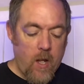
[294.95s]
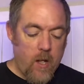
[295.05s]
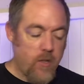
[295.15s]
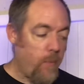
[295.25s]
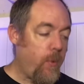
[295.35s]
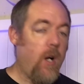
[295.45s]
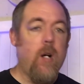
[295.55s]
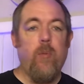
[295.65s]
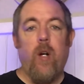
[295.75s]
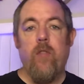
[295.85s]
It's the
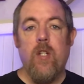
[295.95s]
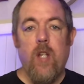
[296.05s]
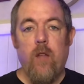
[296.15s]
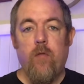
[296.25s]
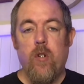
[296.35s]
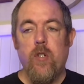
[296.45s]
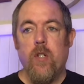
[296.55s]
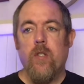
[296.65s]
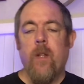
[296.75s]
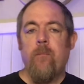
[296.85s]
parable of the 10 virgins.